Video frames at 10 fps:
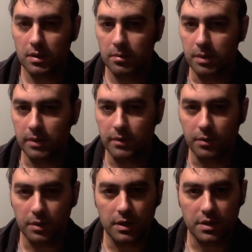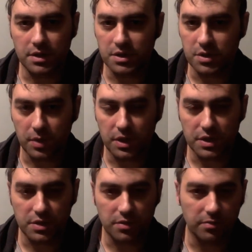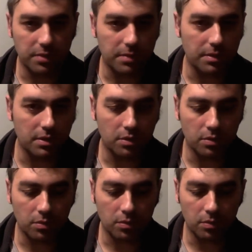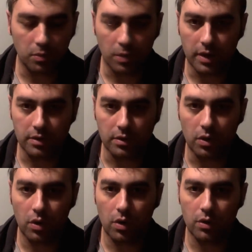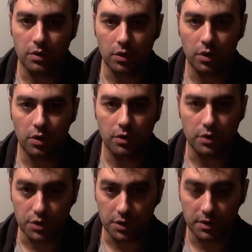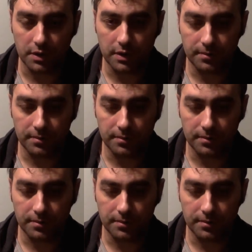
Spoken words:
but if you were in a situation of maybe you're way out on a long journey,